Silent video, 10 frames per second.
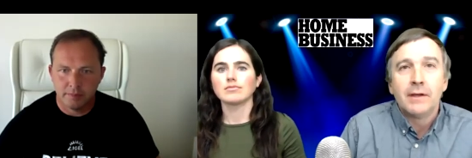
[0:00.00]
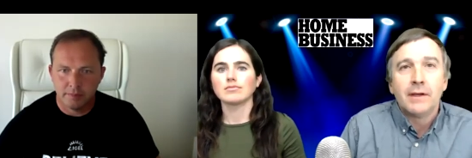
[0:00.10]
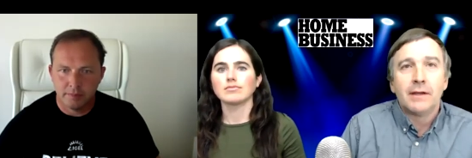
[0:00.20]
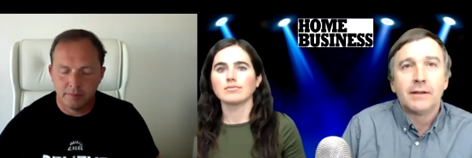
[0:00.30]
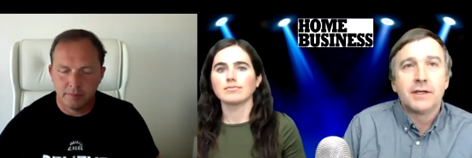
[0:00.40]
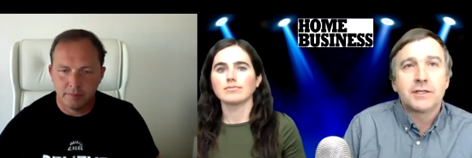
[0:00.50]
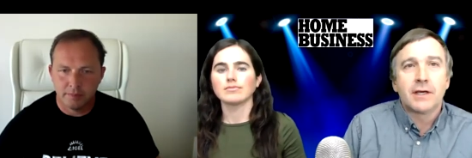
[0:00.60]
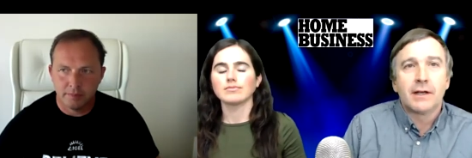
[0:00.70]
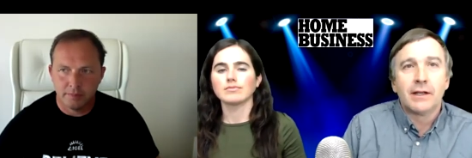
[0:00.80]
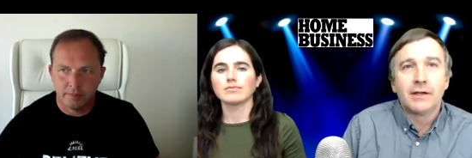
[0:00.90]
Speaker 1: and they
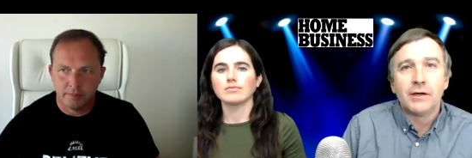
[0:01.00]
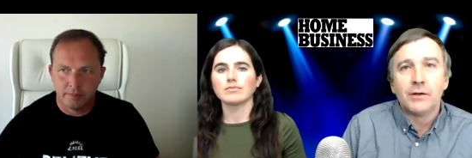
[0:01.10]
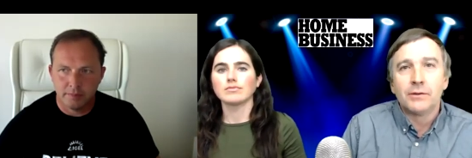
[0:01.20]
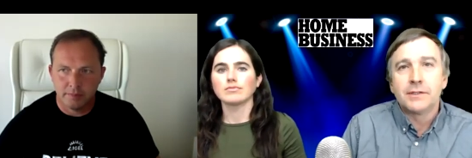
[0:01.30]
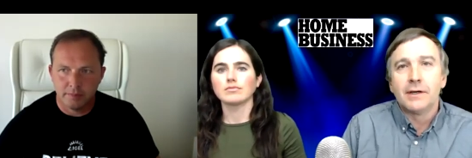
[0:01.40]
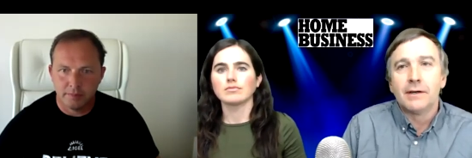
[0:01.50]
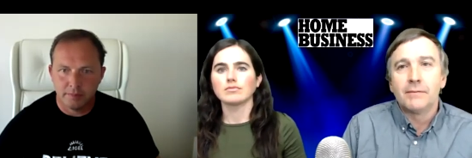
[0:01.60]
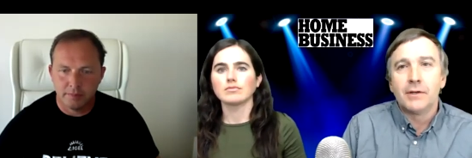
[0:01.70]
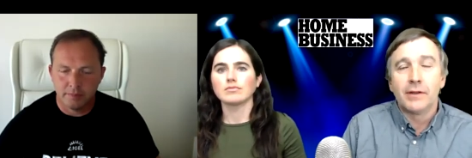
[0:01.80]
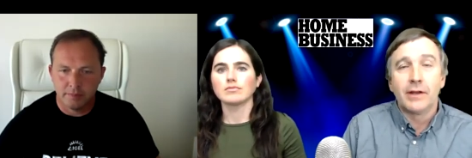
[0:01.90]
suddenly don't, uh,
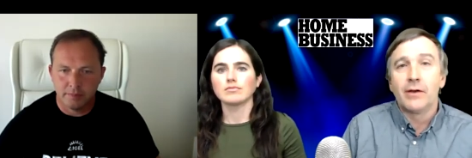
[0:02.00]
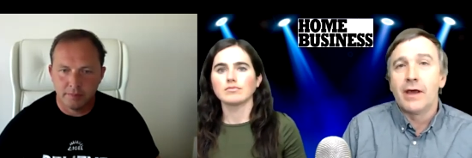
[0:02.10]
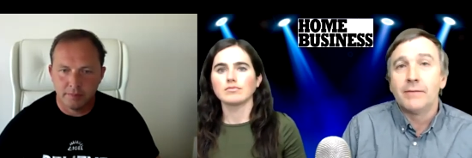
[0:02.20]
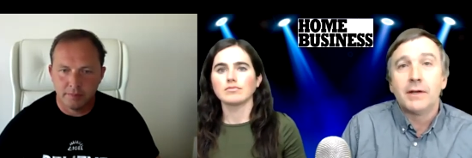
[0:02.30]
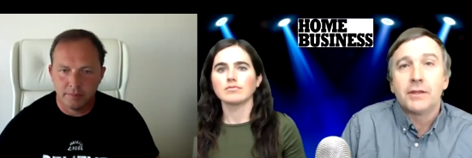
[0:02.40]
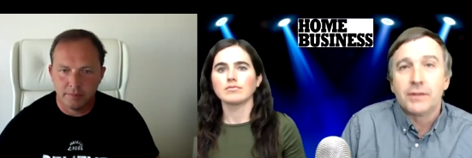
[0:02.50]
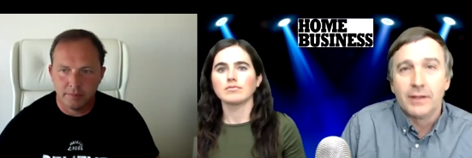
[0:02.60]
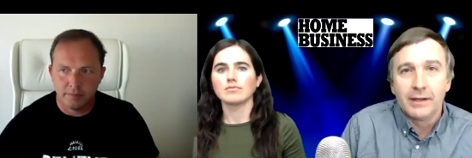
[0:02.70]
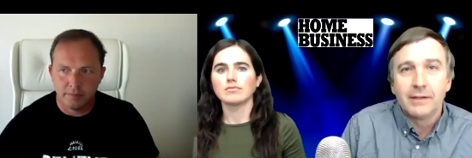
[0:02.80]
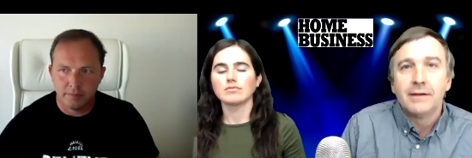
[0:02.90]
you know, they don't have
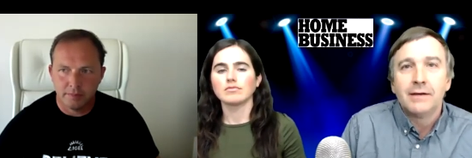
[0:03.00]
anything.